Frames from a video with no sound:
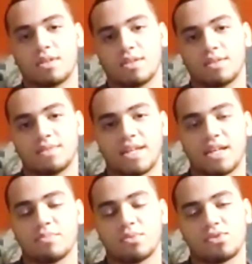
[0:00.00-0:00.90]
The
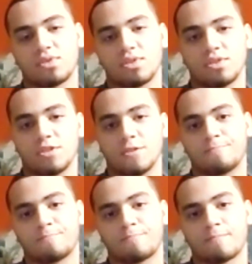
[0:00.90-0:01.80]
campus
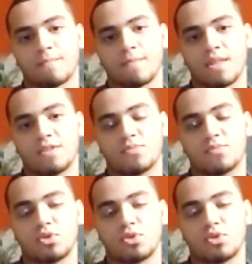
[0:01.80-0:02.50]
is more